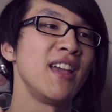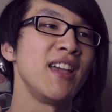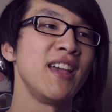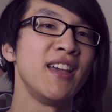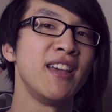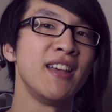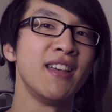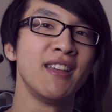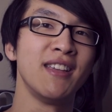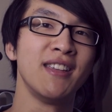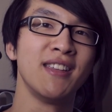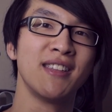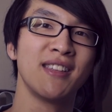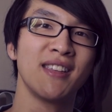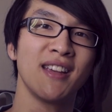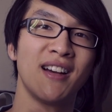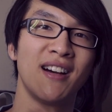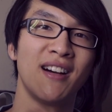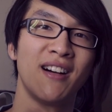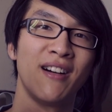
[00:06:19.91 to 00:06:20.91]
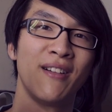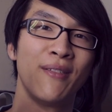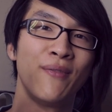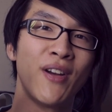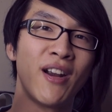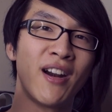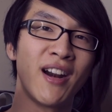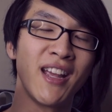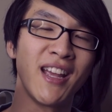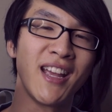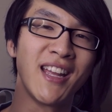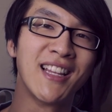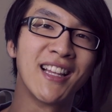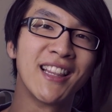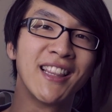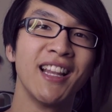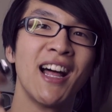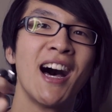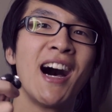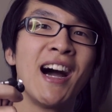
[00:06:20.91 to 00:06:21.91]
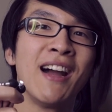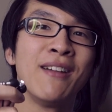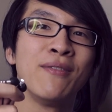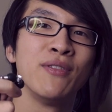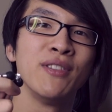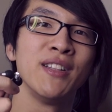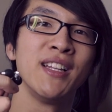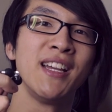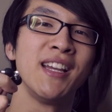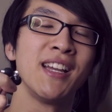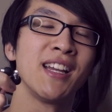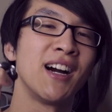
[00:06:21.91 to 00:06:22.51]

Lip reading: is a very lively,